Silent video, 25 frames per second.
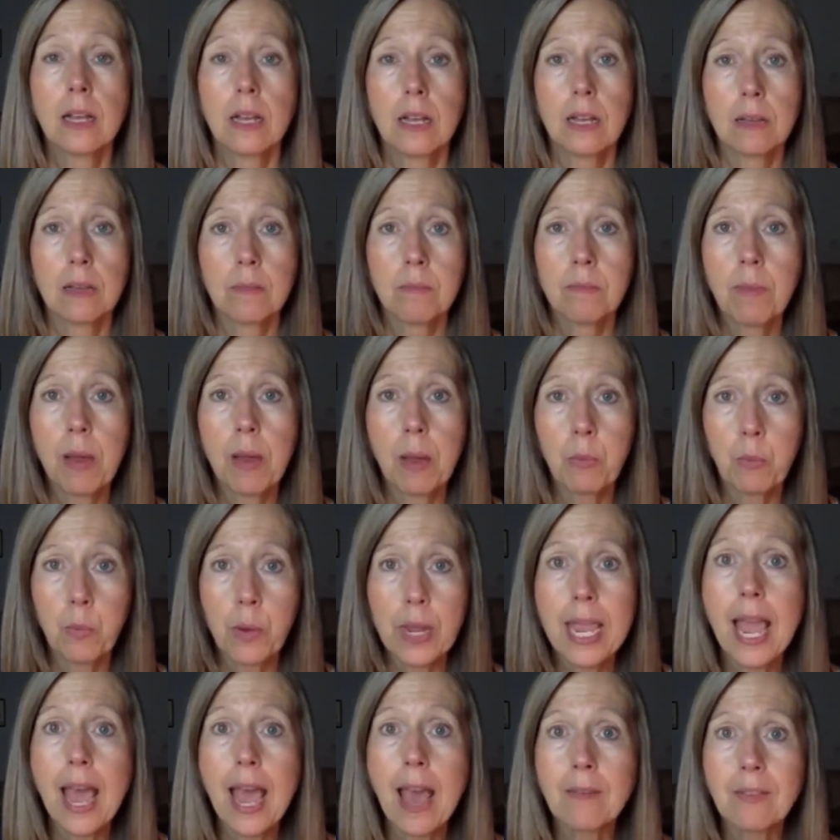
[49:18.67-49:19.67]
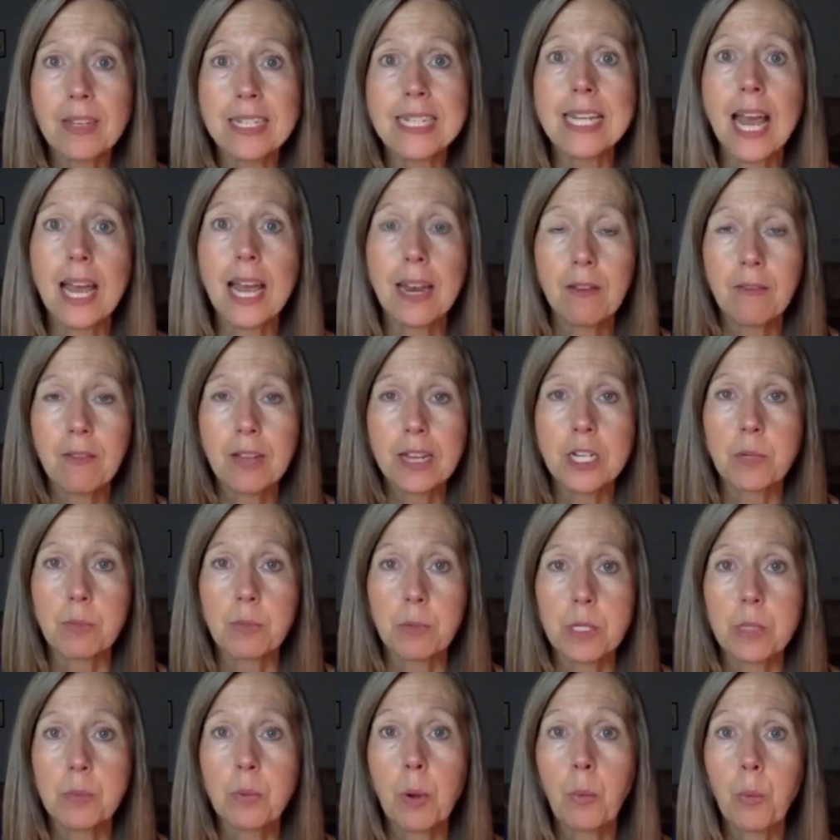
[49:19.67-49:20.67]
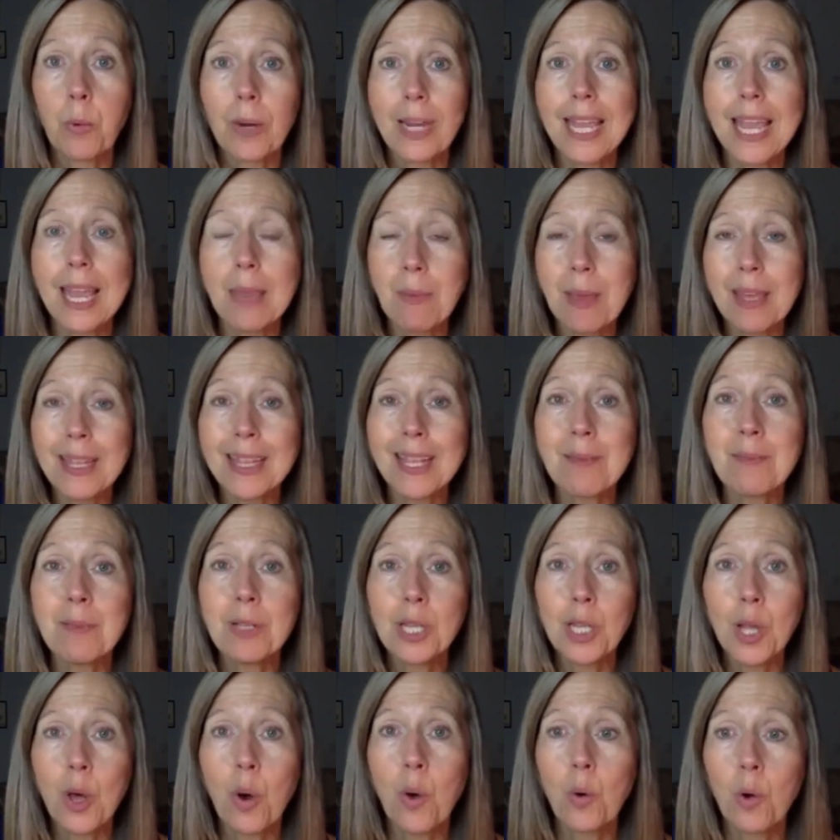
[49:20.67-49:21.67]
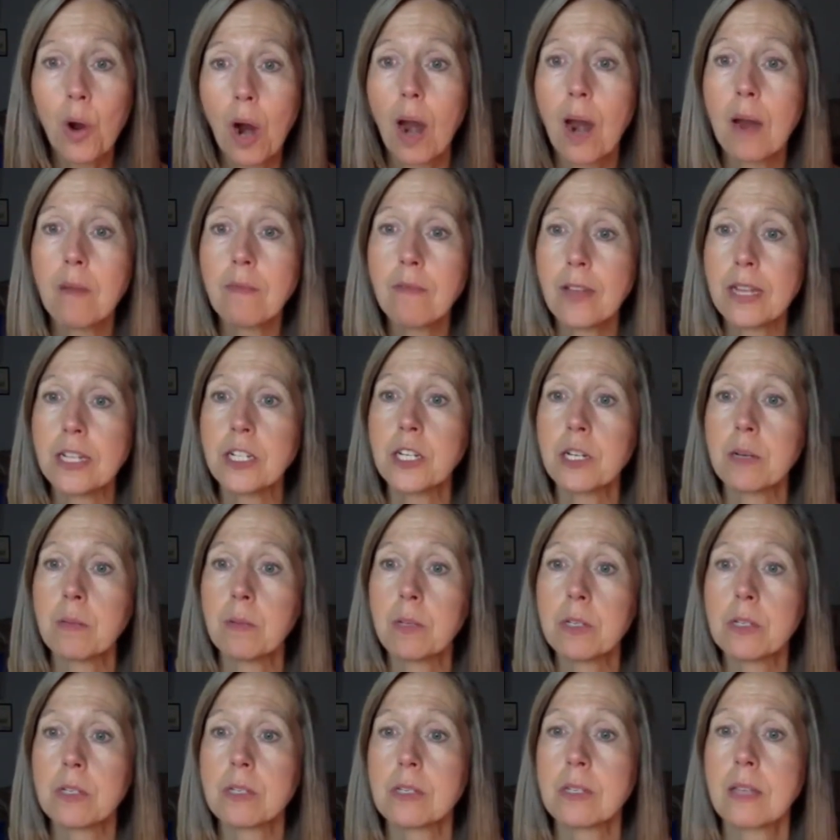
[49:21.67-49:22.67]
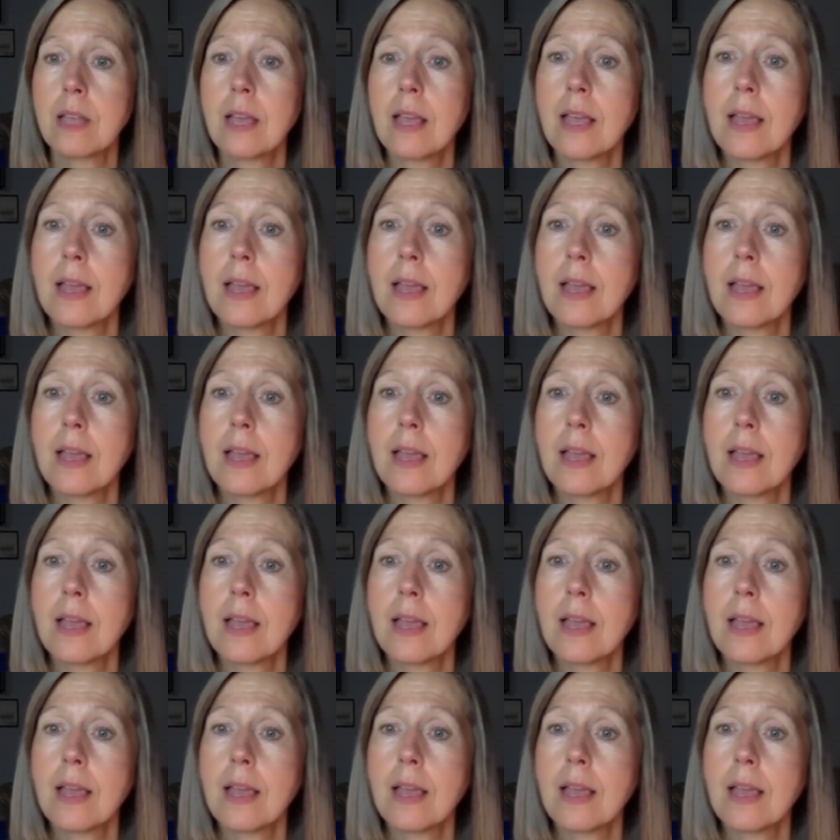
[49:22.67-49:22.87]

but we have a ton of vegetables, but we're keeping them low carb vegetables.